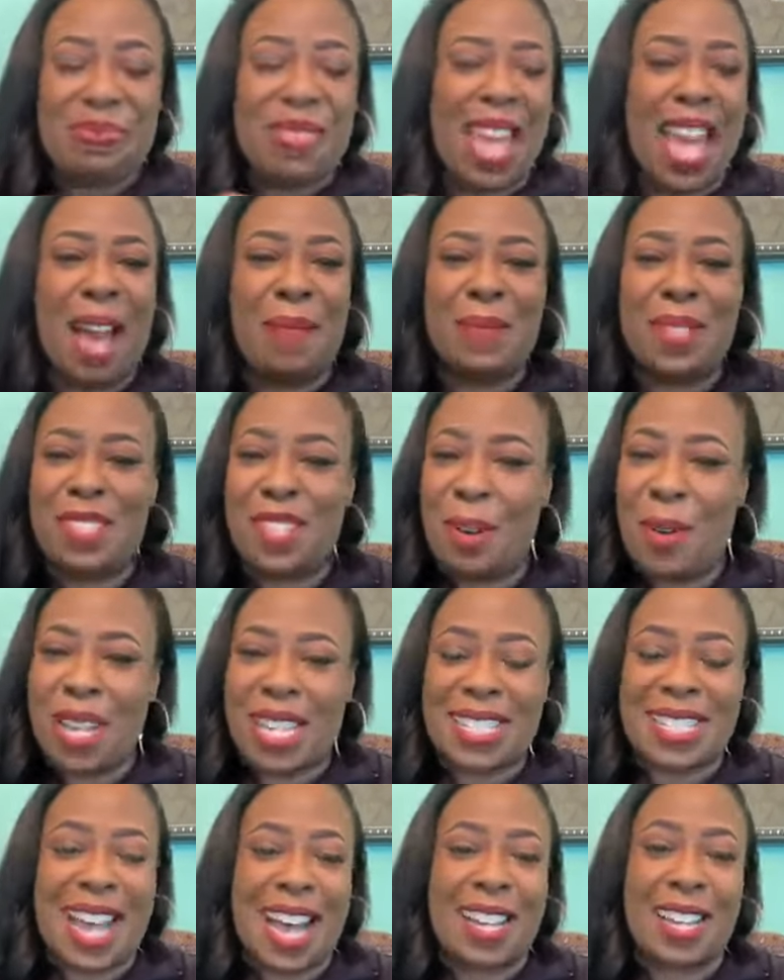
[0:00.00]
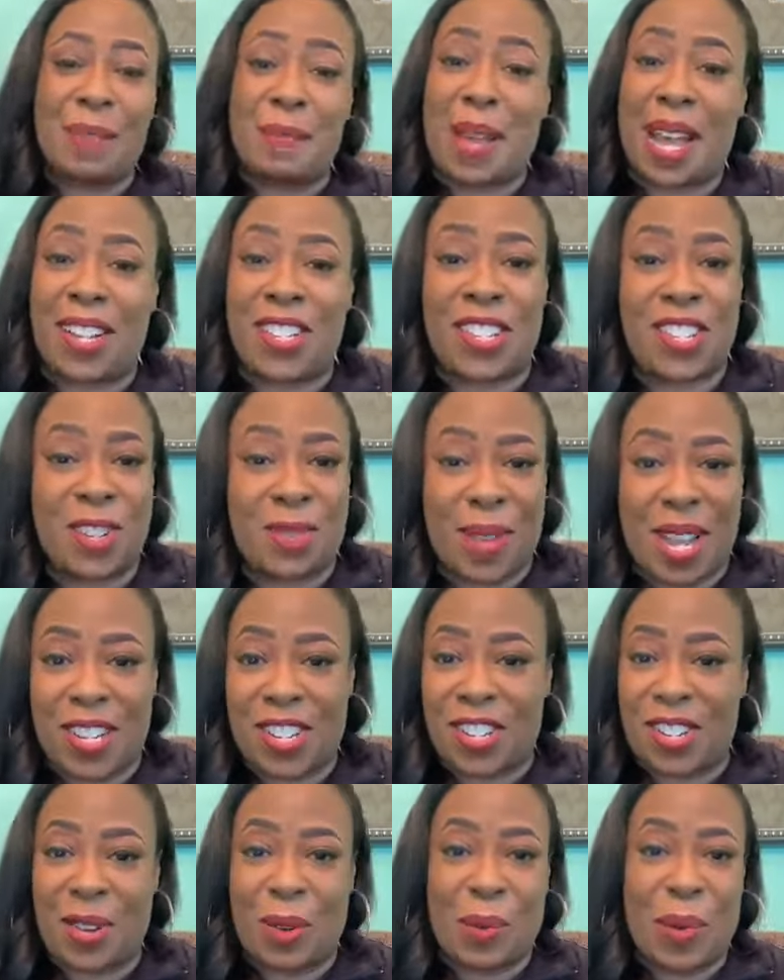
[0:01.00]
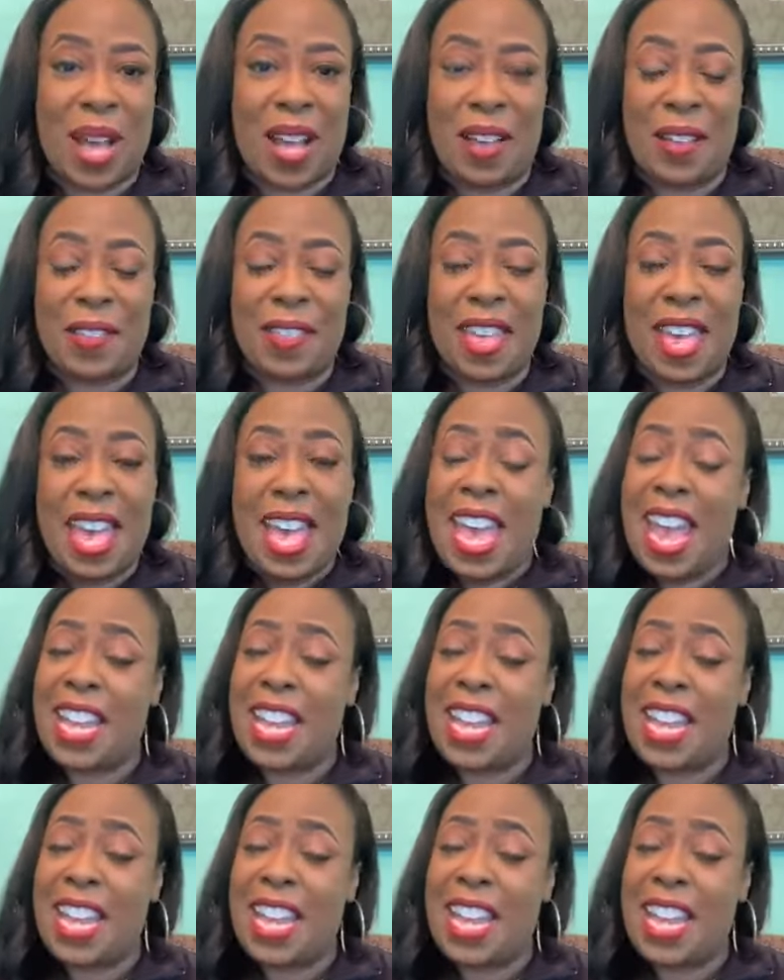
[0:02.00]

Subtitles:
I'm so excited about generational wealth.